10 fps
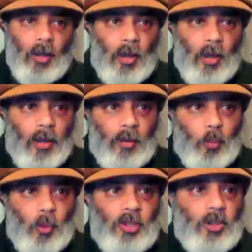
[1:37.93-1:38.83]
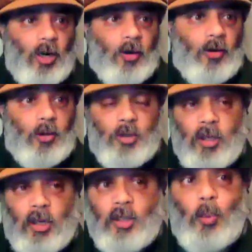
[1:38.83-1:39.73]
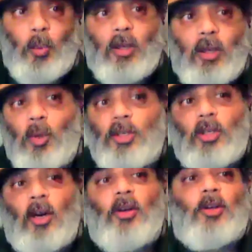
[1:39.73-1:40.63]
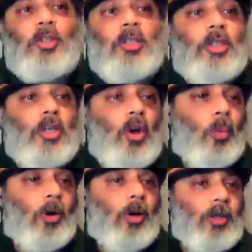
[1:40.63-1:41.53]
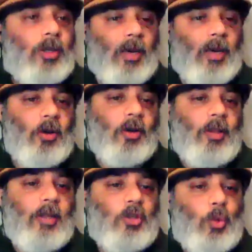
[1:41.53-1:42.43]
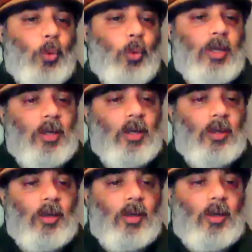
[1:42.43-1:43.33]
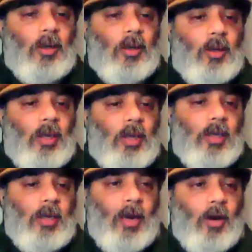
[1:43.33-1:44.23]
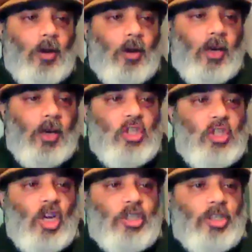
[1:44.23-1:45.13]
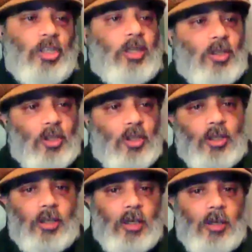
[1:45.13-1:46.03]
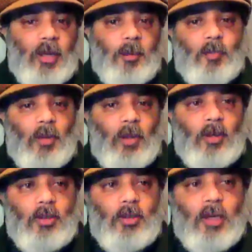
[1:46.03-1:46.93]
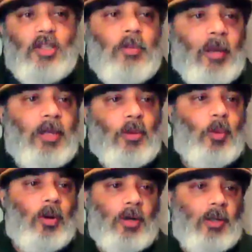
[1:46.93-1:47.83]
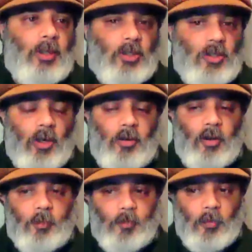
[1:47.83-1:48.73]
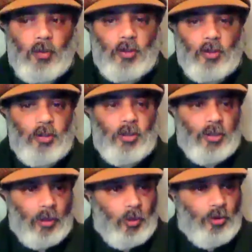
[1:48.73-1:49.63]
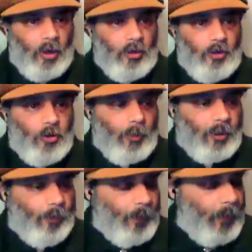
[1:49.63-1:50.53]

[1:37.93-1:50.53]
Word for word: Uh, in which scenarios does it work? In which scenarios does it not work? And how can I then tweak it? How can I adjust it just a little bit to actually make it work in each scenario? So it's the same with Dragon Dreaming.